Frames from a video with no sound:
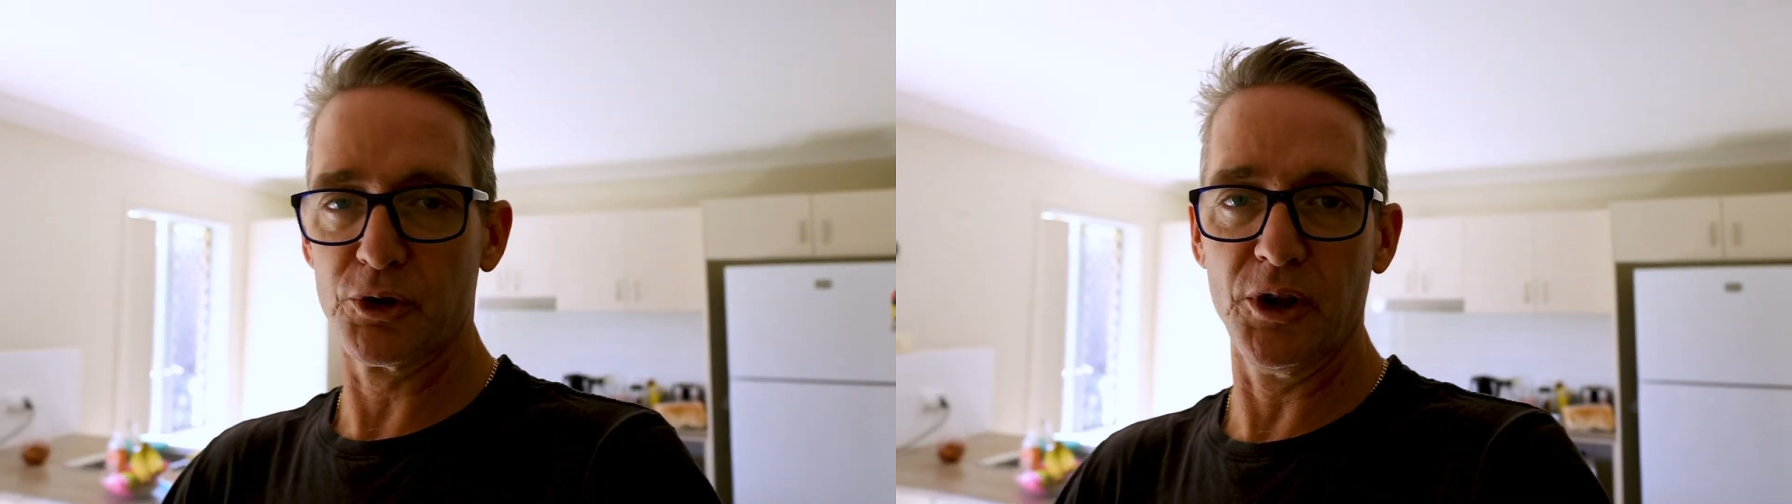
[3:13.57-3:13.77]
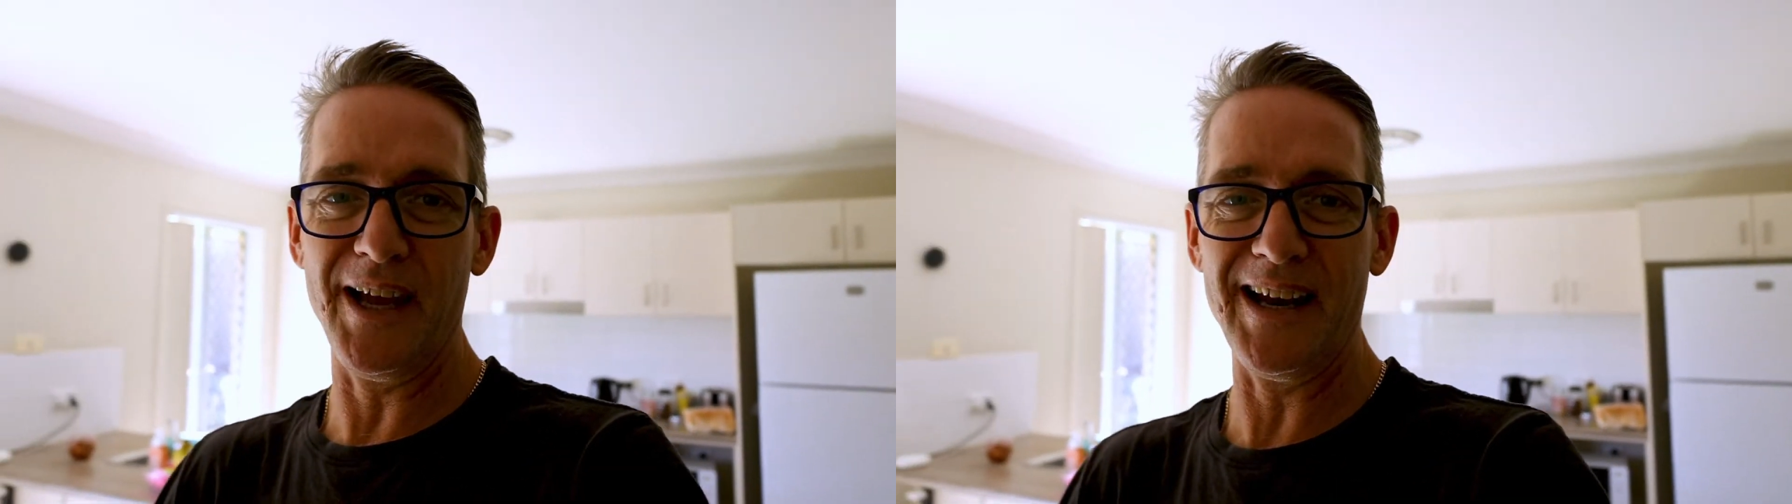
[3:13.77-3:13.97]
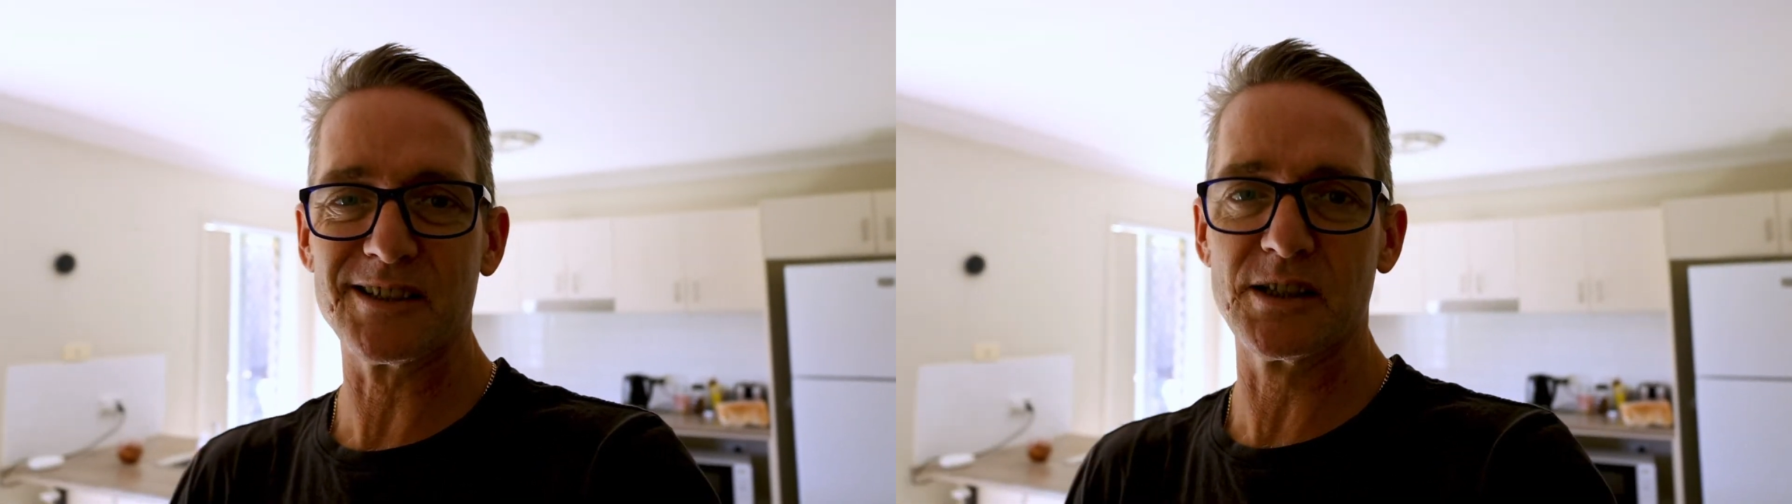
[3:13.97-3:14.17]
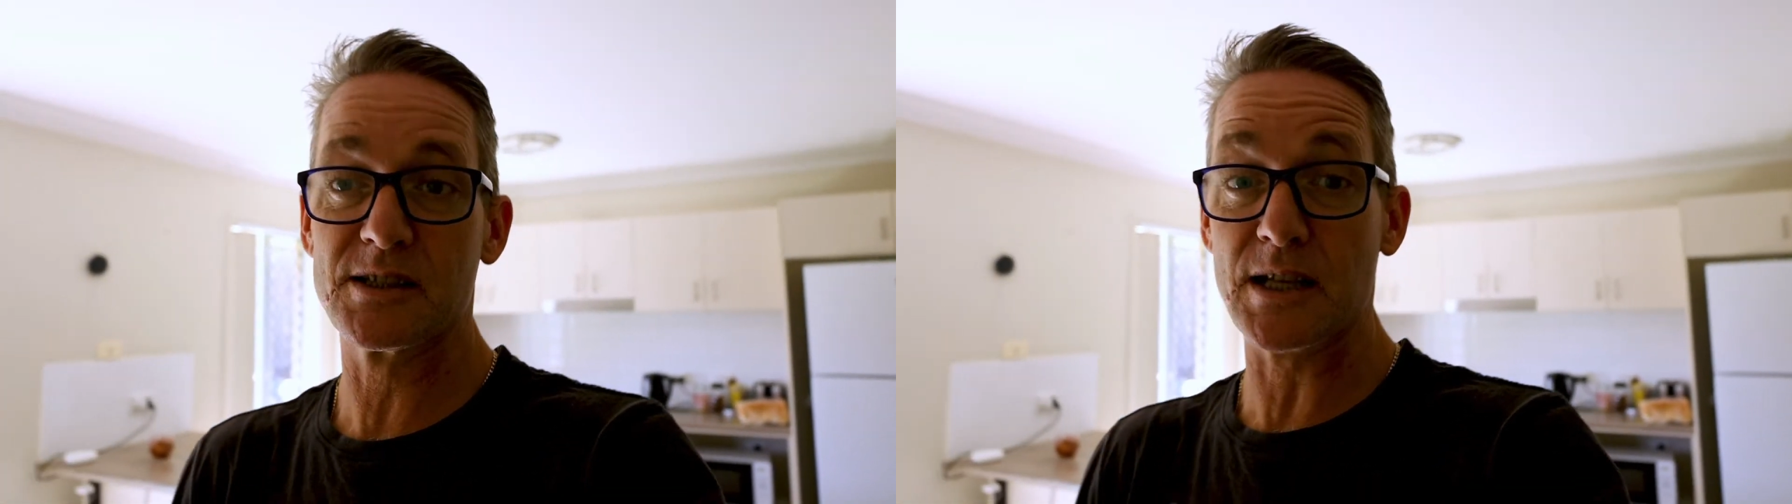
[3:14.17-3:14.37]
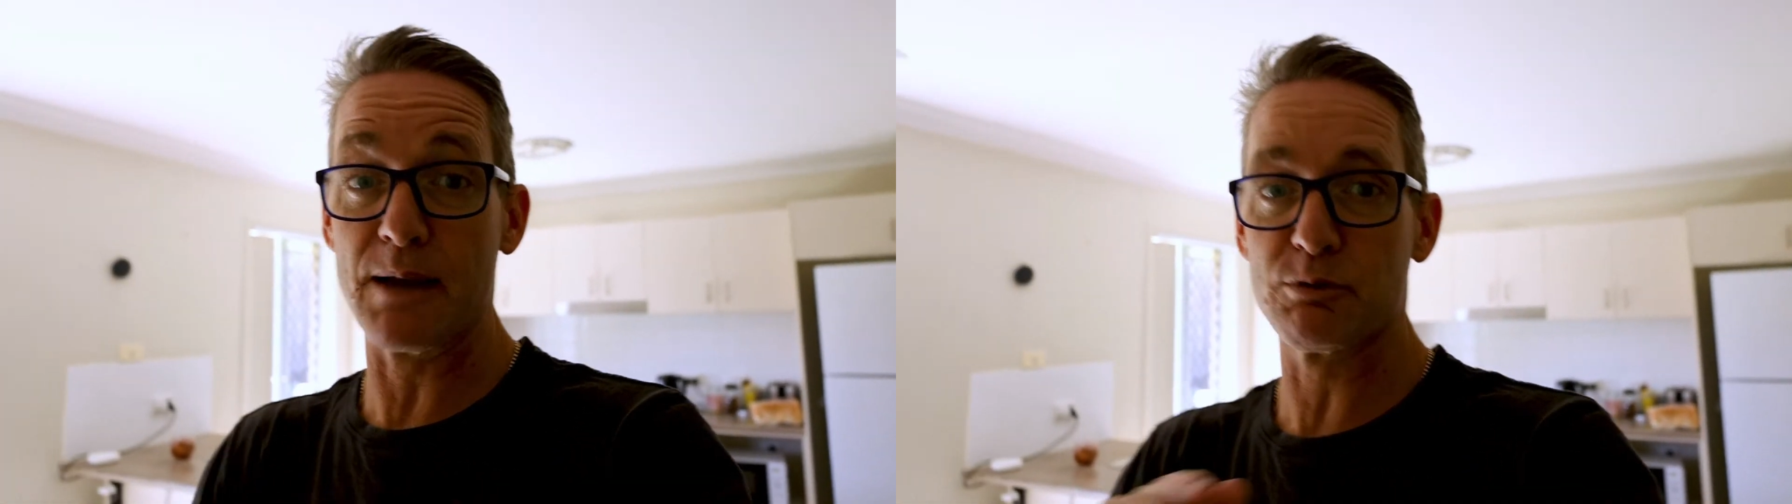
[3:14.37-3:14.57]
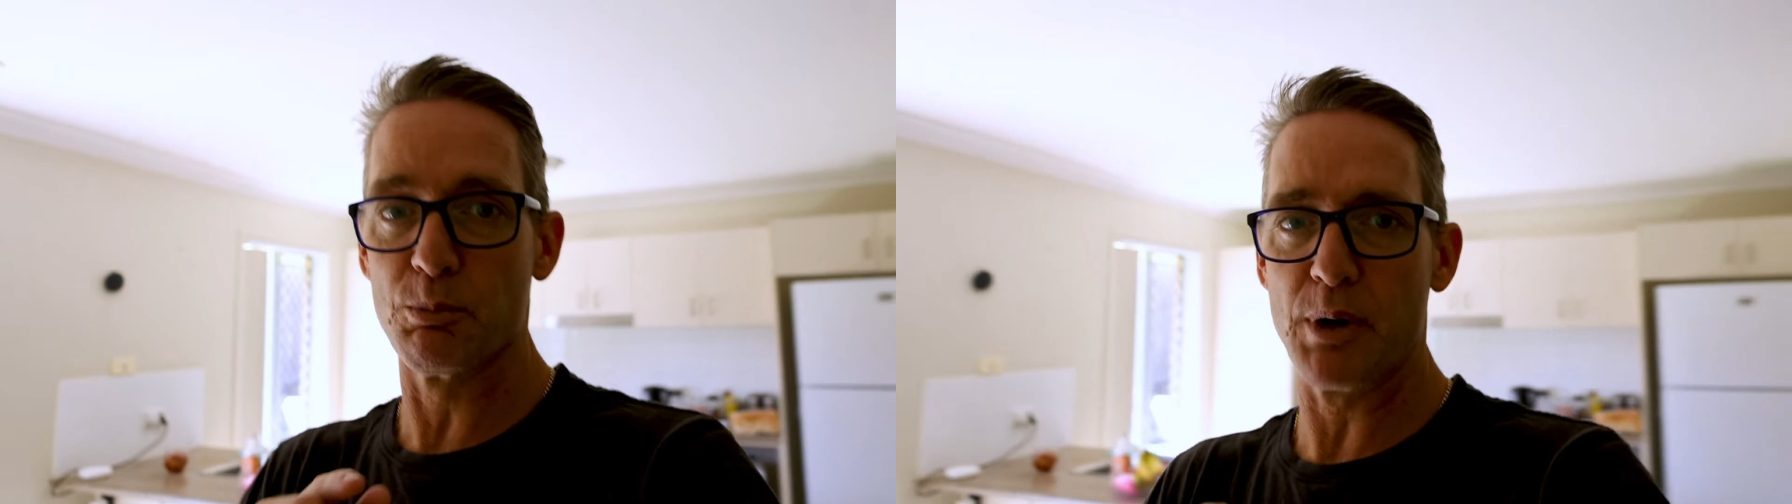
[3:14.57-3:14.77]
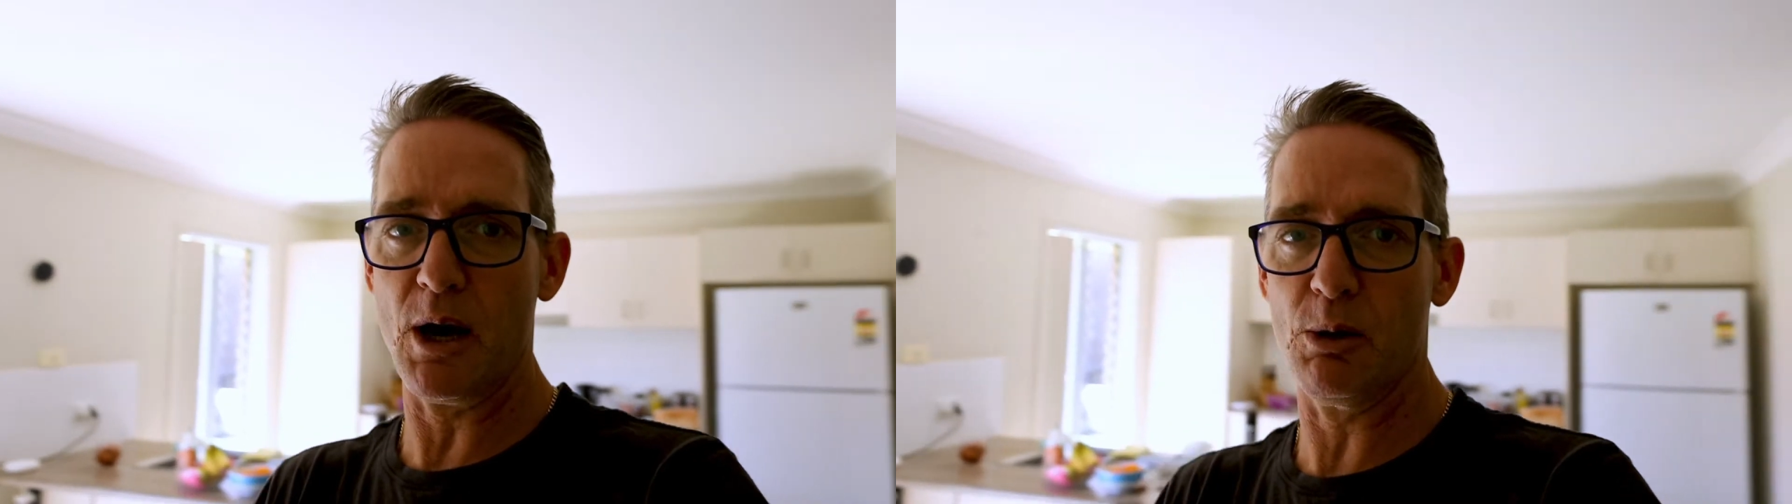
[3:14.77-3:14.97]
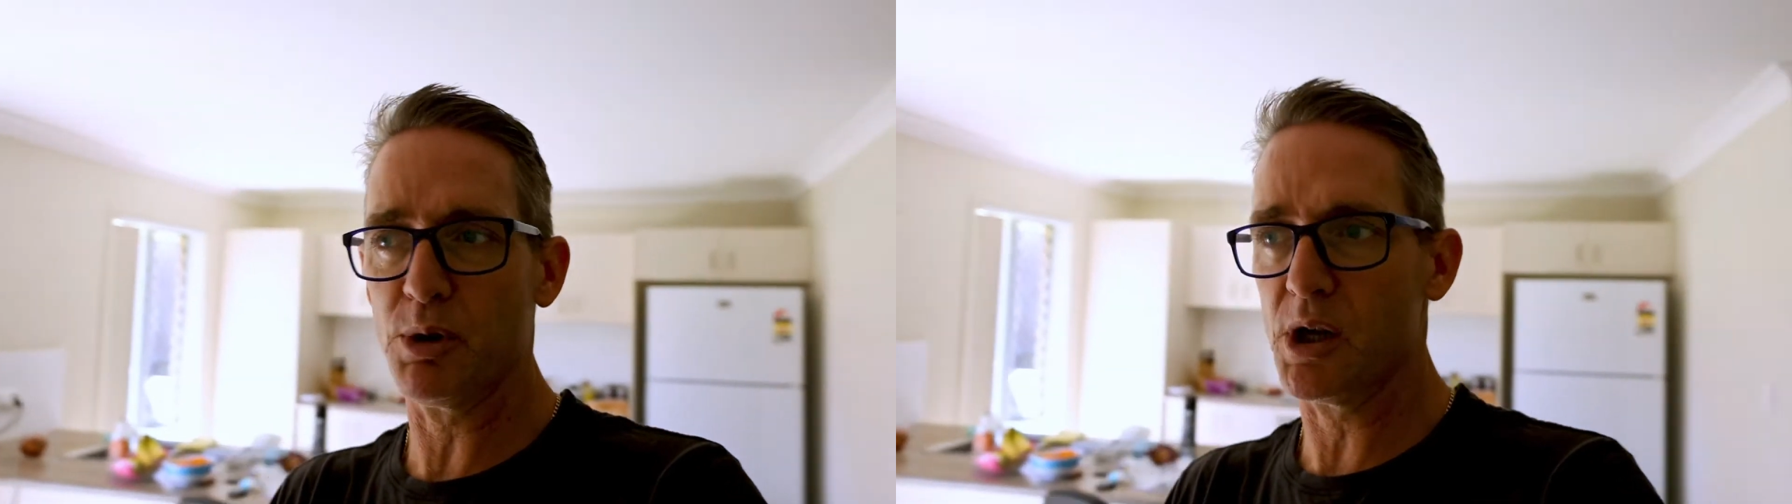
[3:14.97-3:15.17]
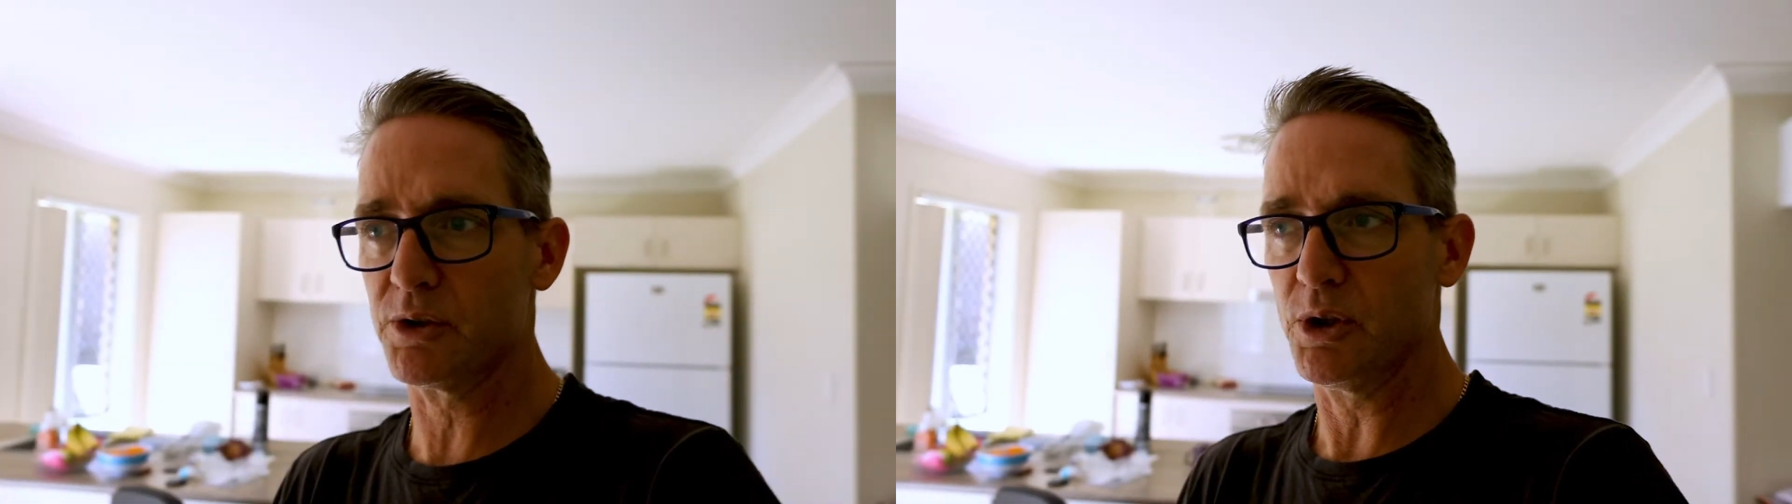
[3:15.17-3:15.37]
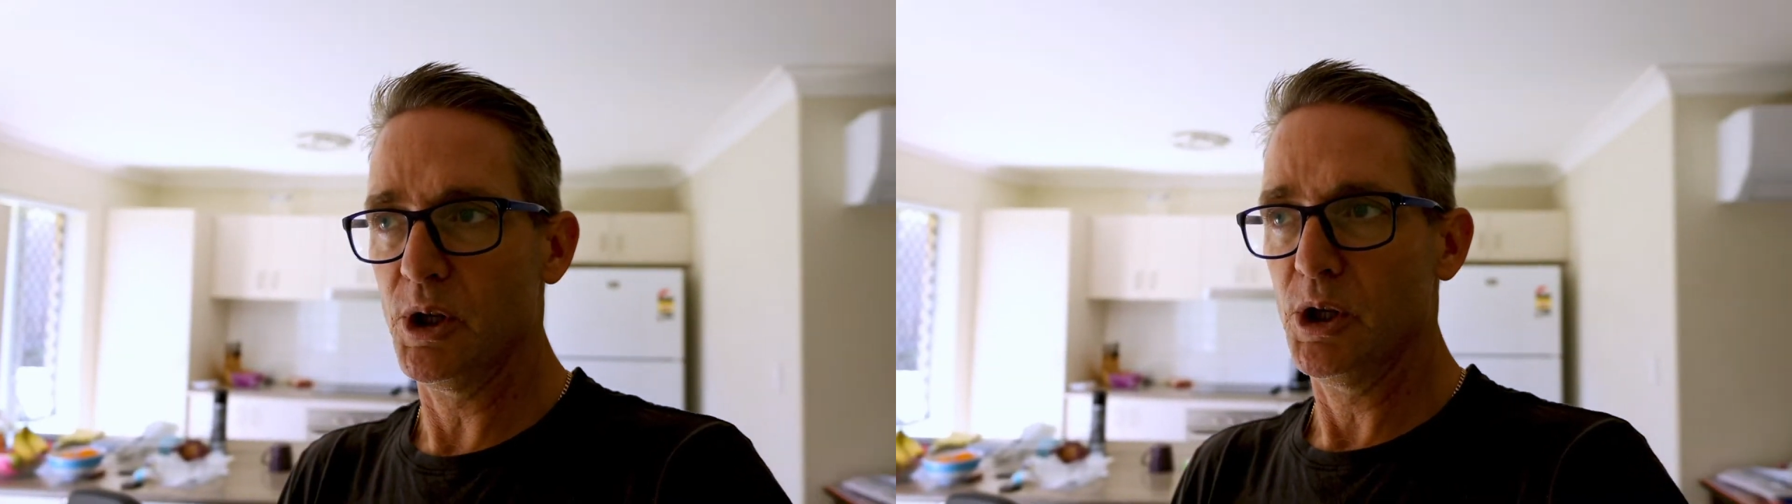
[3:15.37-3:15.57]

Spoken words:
So that actually saves on power plugs,